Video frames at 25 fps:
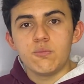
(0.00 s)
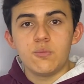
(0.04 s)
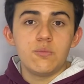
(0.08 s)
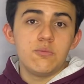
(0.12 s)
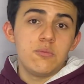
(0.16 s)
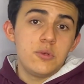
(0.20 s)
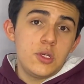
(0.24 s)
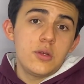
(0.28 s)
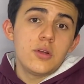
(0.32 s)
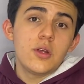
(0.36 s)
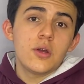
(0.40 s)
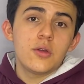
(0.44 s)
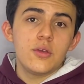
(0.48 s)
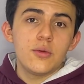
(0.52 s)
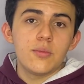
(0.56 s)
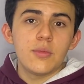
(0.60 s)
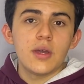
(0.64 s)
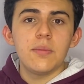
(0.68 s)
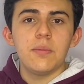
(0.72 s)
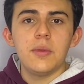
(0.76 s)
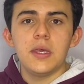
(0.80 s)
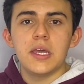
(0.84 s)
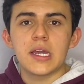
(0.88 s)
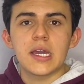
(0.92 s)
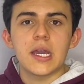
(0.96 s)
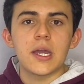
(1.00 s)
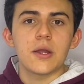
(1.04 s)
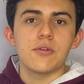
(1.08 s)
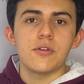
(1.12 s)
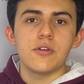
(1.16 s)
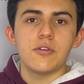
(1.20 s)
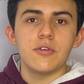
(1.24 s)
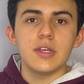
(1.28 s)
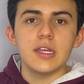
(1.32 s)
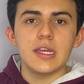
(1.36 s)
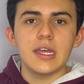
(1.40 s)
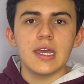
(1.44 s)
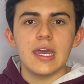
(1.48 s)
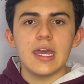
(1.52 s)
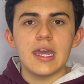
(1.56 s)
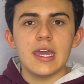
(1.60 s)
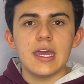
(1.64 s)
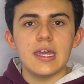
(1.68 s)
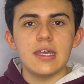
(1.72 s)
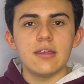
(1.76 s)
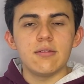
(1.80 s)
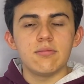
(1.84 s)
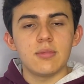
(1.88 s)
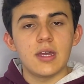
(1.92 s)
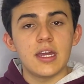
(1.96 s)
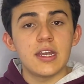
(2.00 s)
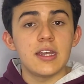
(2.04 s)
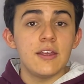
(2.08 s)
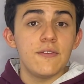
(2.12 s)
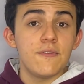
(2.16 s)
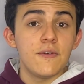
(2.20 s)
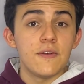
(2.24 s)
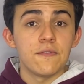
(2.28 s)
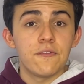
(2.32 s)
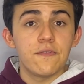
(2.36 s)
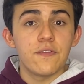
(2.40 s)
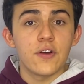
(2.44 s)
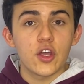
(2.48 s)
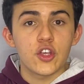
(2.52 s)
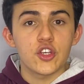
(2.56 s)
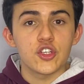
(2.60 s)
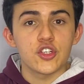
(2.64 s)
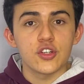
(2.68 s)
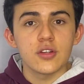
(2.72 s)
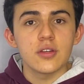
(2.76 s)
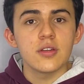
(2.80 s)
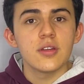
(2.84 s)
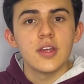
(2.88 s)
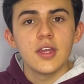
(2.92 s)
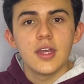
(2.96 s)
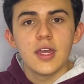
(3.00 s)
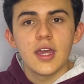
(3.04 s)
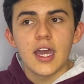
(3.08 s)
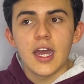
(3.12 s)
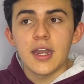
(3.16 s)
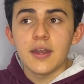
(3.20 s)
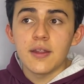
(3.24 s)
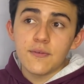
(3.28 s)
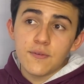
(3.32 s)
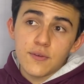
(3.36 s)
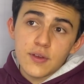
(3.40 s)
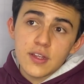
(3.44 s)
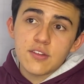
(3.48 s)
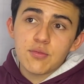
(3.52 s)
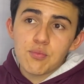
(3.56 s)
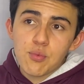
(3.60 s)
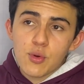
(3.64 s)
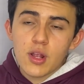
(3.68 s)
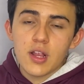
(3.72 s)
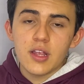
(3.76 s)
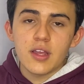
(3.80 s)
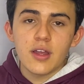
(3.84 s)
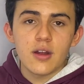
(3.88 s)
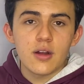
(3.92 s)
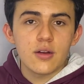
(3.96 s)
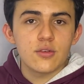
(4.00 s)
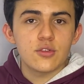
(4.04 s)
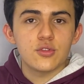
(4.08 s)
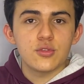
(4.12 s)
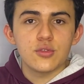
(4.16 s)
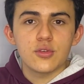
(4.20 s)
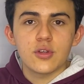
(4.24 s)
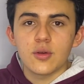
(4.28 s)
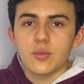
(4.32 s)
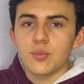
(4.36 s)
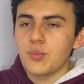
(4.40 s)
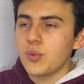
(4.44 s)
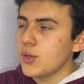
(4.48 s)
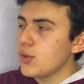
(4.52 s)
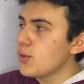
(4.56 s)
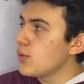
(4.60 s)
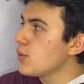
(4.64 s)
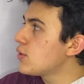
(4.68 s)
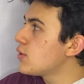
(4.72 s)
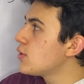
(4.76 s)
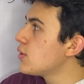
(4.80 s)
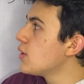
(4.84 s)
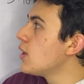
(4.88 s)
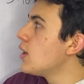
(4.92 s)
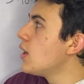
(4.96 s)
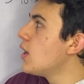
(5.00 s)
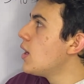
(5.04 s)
You might be encountering an even function, and if it's pretty hard to compute,